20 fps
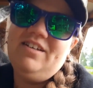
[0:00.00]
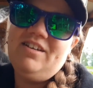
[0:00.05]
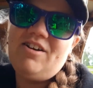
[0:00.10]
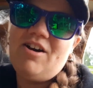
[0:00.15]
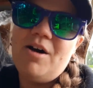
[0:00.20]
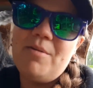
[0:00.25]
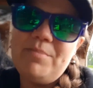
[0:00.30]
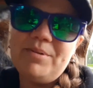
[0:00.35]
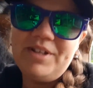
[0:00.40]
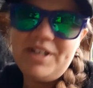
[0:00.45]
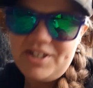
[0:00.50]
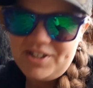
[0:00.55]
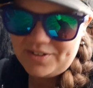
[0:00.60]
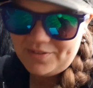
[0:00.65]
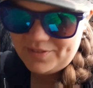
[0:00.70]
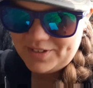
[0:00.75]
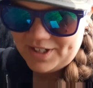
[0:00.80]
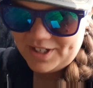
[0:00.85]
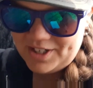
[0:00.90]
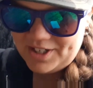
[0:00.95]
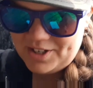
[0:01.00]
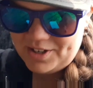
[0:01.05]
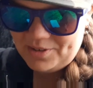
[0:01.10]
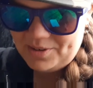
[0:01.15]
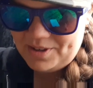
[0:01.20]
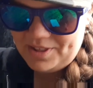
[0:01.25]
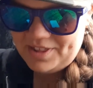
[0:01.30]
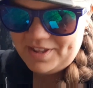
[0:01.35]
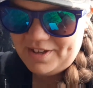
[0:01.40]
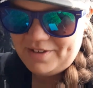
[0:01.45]
compilation video
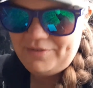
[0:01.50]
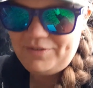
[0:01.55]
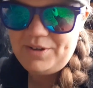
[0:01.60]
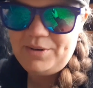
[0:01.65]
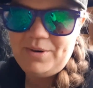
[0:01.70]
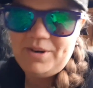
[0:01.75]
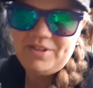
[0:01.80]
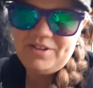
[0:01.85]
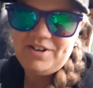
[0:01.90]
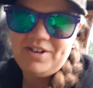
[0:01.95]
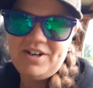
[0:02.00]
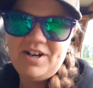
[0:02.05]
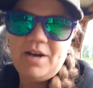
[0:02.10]
with a few other